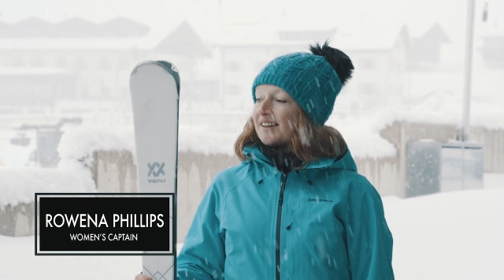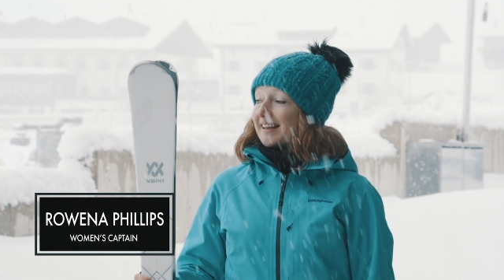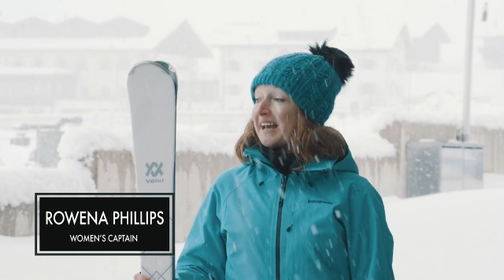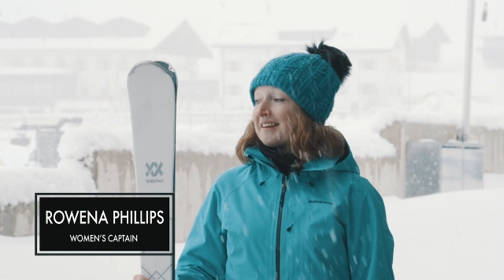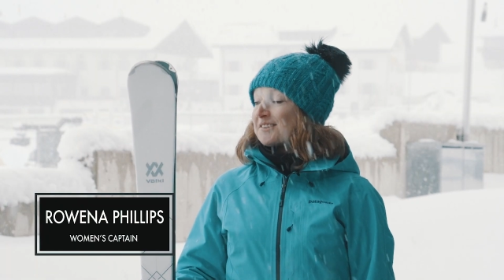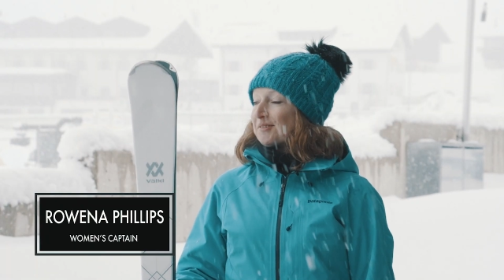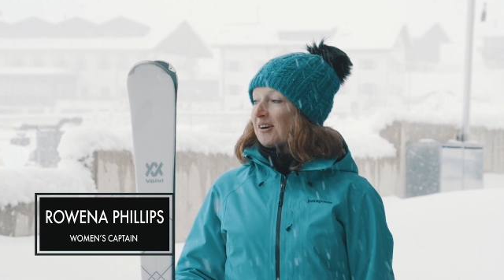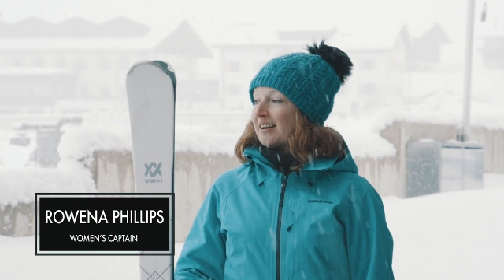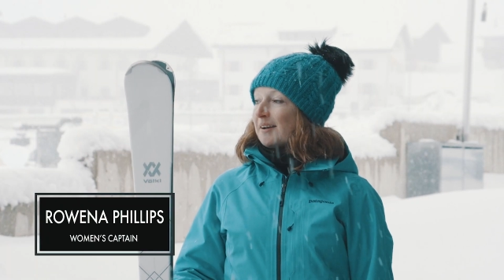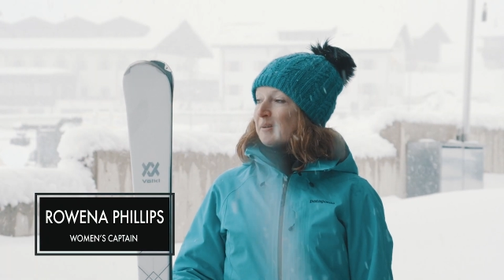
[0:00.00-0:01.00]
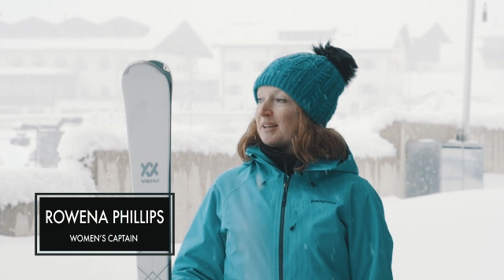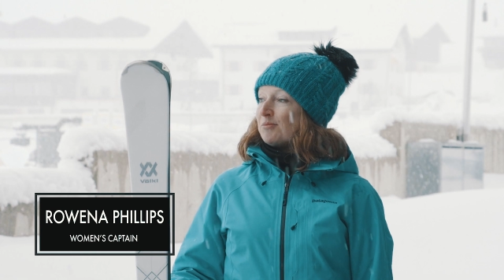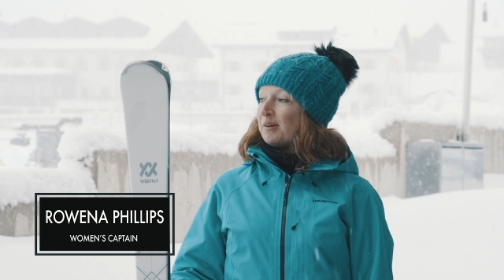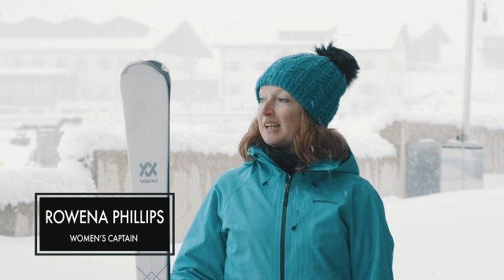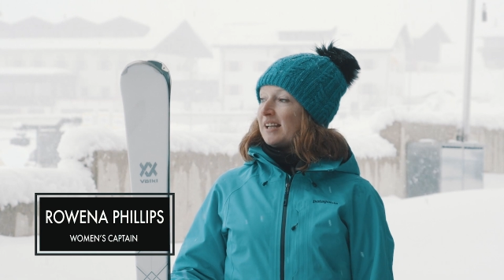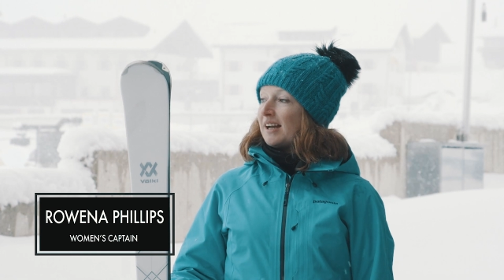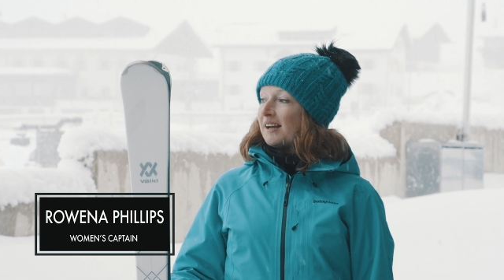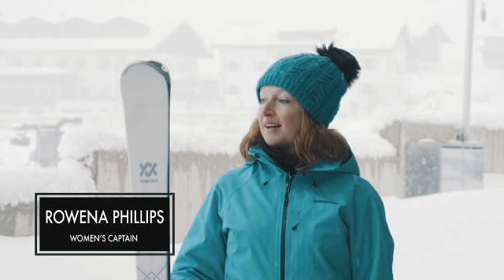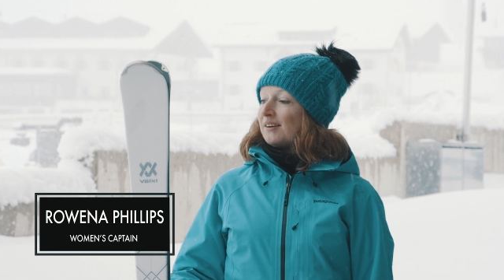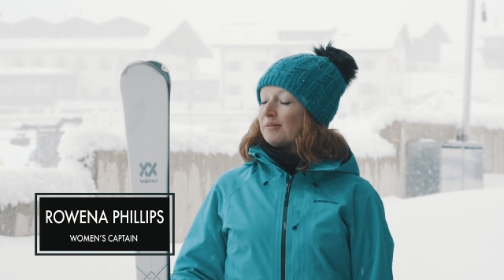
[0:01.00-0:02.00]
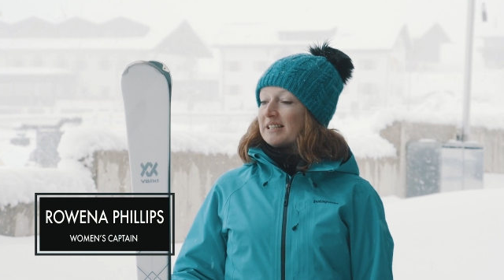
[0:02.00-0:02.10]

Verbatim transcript: Yeah, that's right. I mean, we, uh,